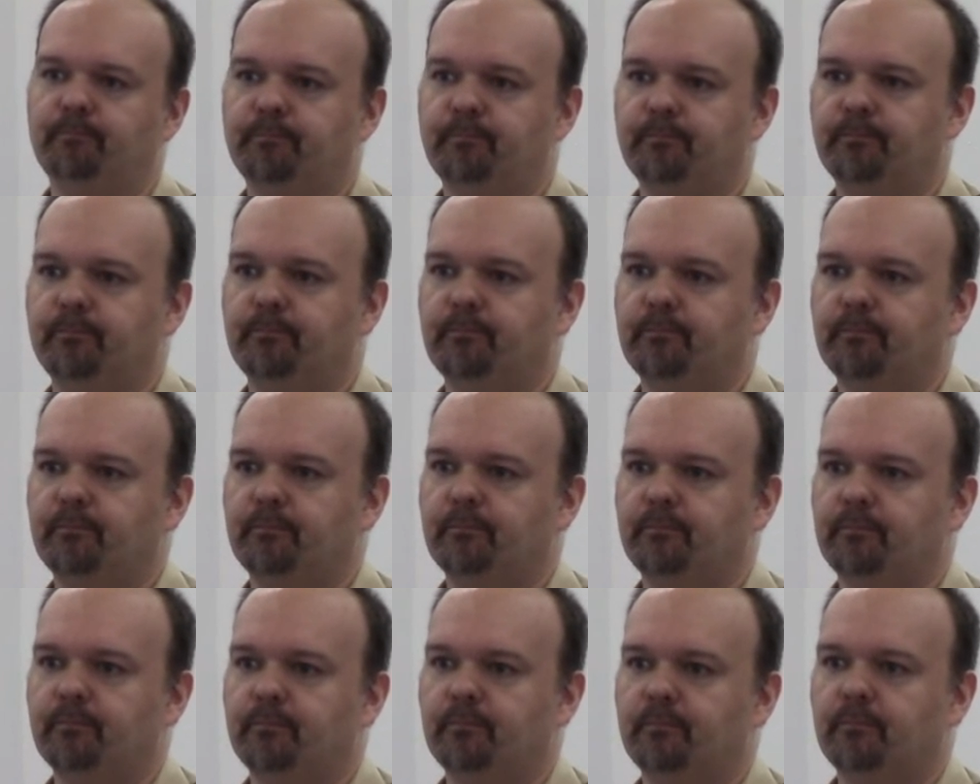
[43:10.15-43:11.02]

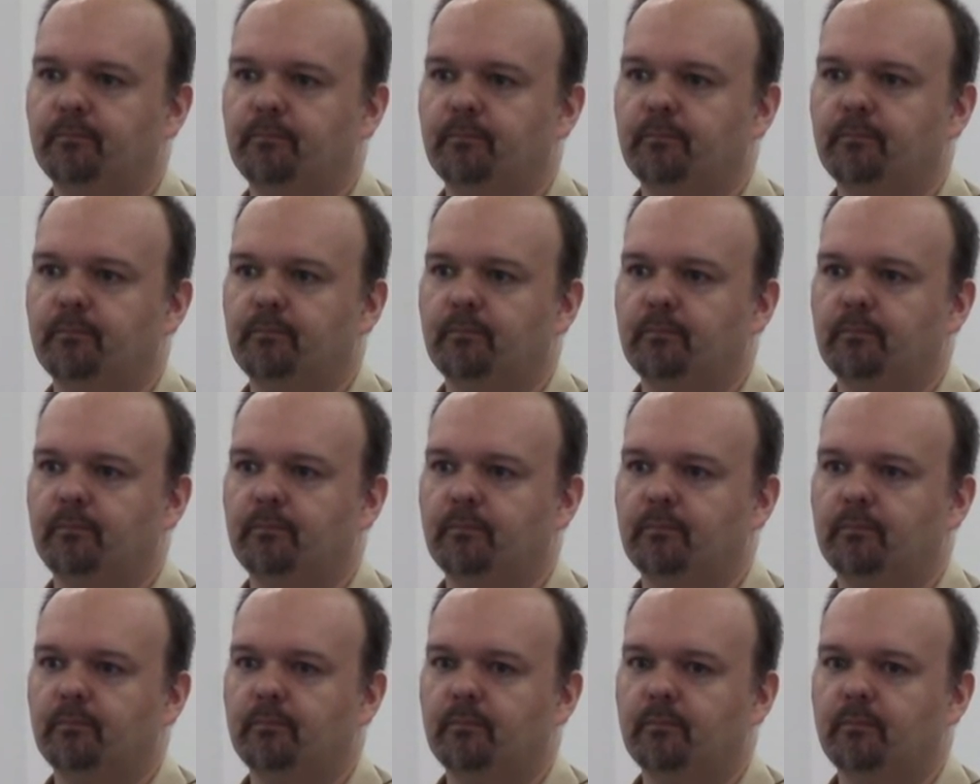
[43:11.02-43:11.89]

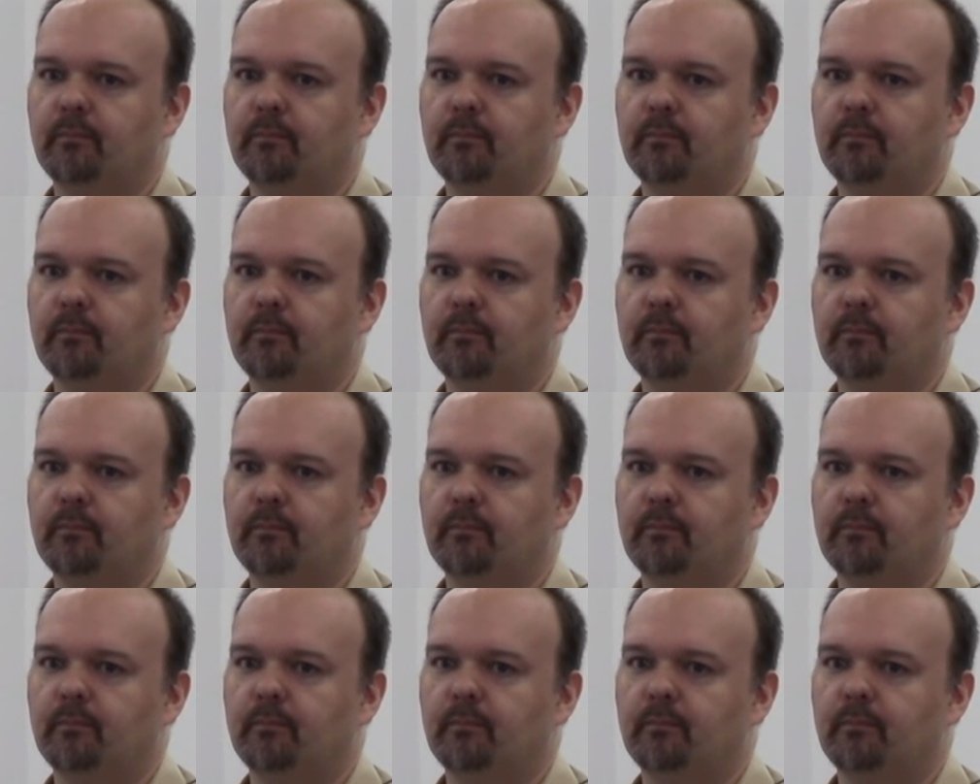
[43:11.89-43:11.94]
[no speech]